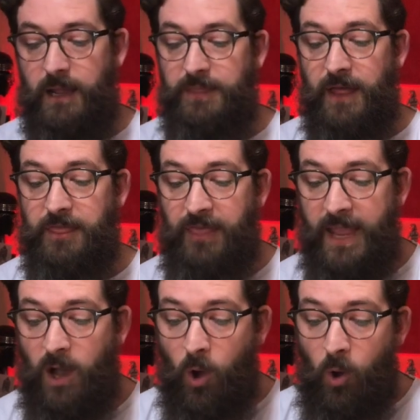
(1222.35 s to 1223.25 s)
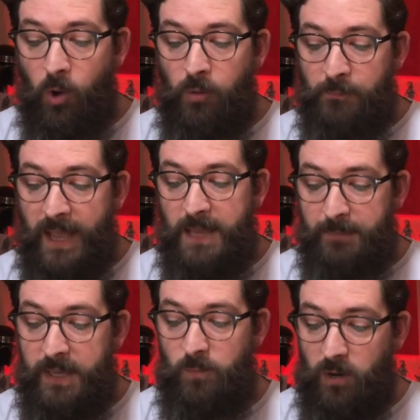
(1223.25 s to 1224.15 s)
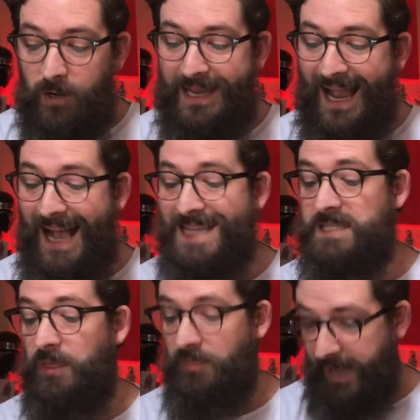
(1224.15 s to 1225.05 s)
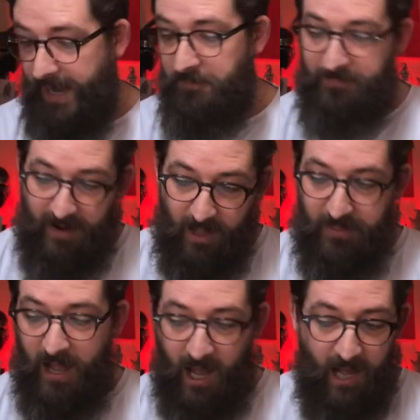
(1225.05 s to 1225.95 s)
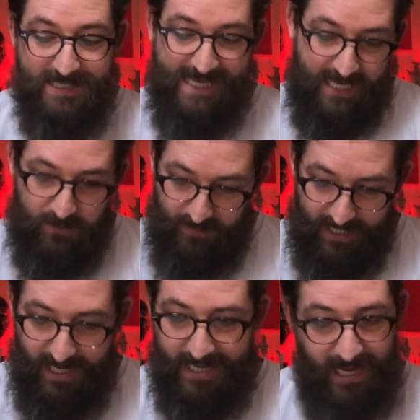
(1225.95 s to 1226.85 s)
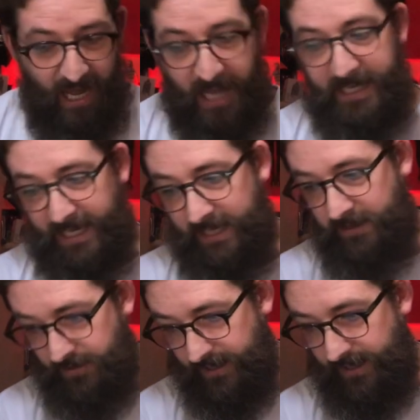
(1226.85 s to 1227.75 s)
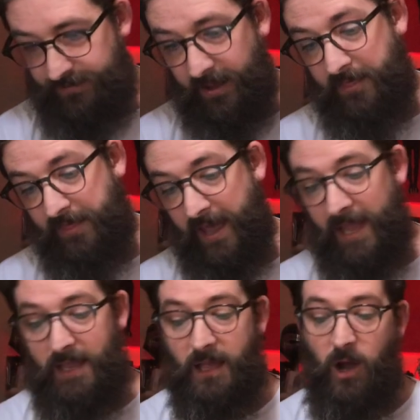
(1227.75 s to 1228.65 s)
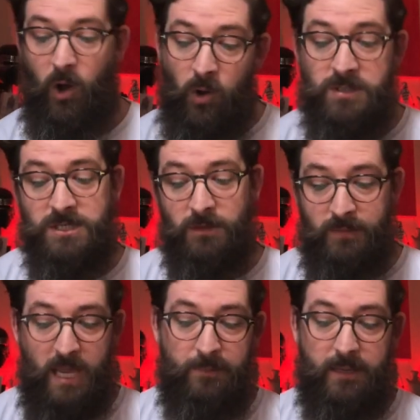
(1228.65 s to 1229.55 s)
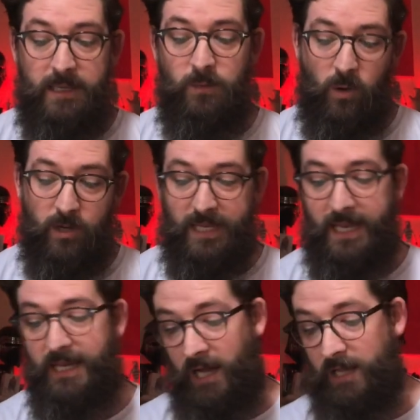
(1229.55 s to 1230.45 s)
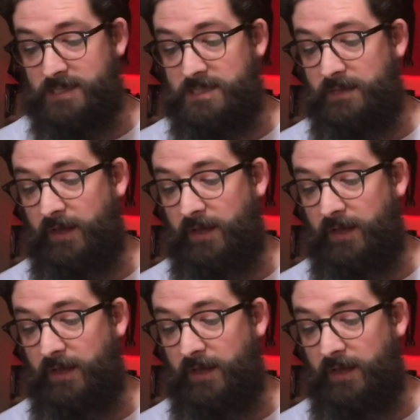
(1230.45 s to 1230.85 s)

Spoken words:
That they all may be one, as thou, Father, art in me, and I in thee, that they also may be one in us,